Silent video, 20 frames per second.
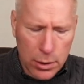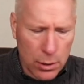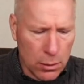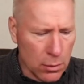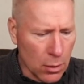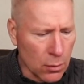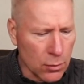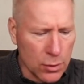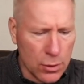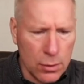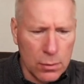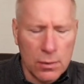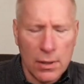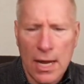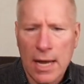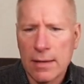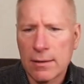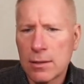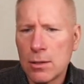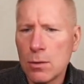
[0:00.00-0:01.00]
You don't do
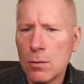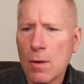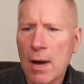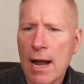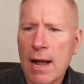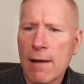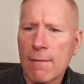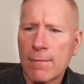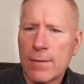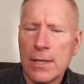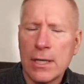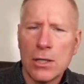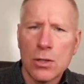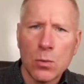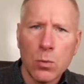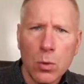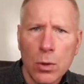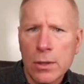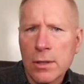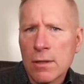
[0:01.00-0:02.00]
that. You have these
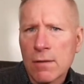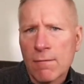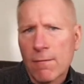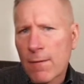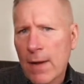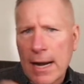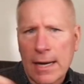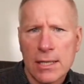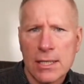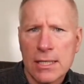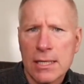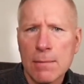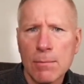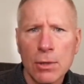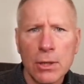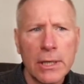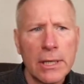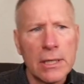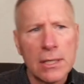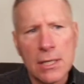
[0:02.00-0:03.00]
wooden
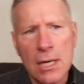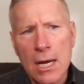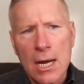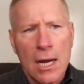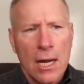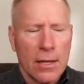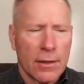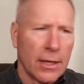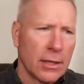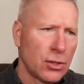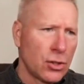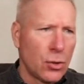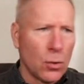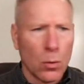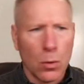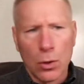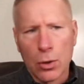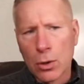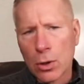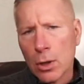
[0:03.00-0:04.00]
facsimiles that
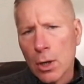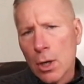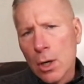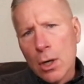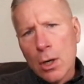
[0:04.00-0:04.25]
you are